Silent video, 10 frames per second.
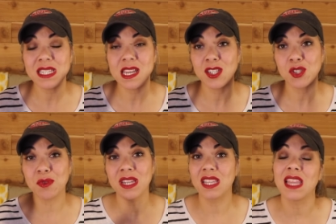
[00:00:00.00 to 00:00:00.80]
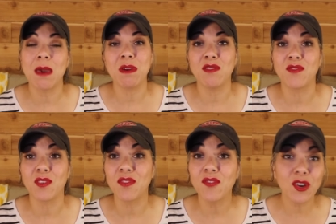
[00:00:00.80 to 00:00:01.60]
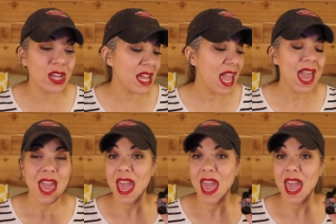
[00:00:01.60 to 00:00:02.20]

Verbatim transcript: tangerine and lemon for free,